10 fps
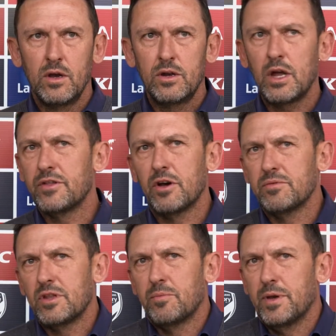No,
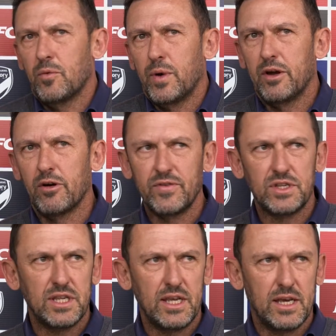they'll be aware.
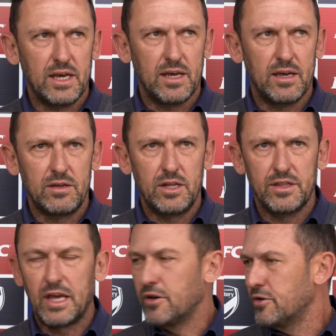Obviously,
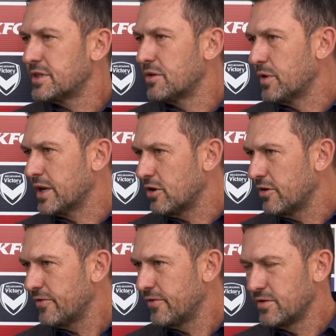they earned the week
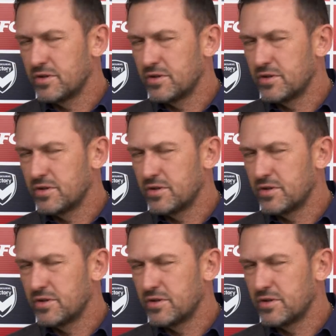off,